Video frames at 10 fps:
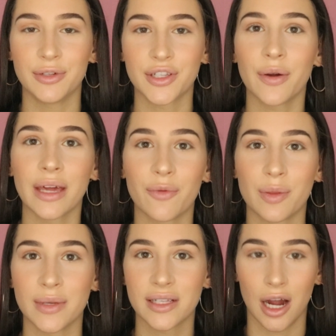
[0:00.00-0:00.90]
I'm just going in
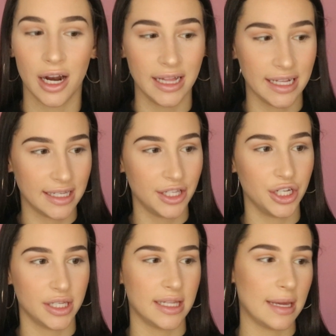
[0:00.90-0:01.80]
with mascara, and this
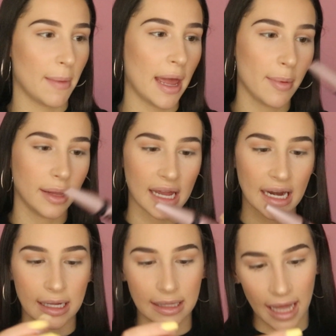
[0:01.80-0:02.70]
is just the
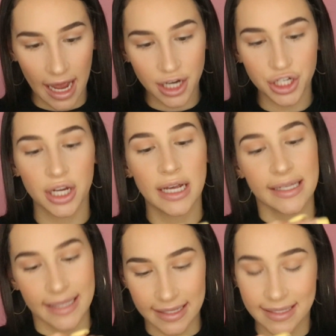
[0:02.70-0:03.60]
Maybelline Lash
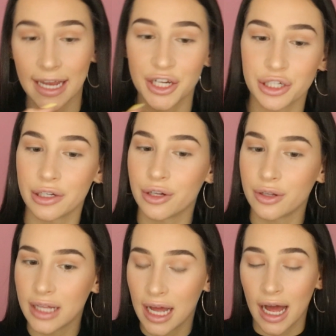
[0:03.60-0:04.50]

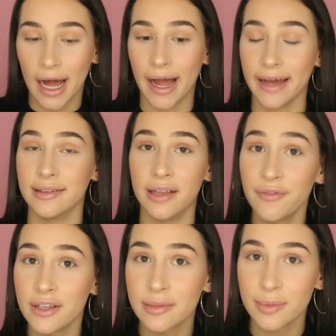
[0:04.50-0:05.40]
Sensational. I
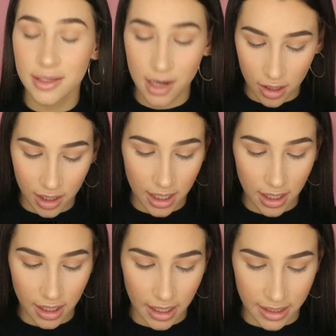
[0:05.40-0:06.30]
love this
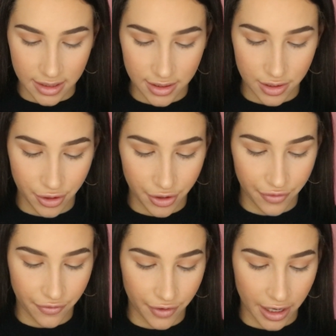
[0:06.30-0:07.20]
mascara. It's so
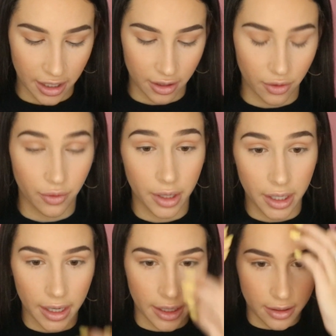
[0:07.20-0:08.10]
freaking
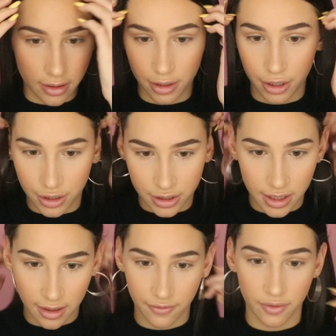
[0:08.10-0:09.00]
good, and you can
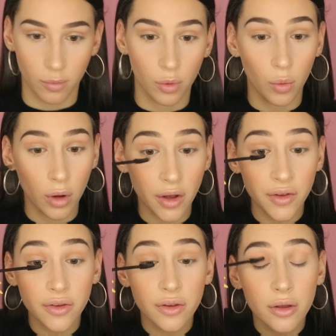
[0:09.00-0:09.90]
just get it from
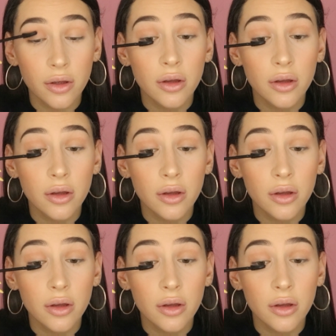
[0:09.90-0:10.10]
Woolworths.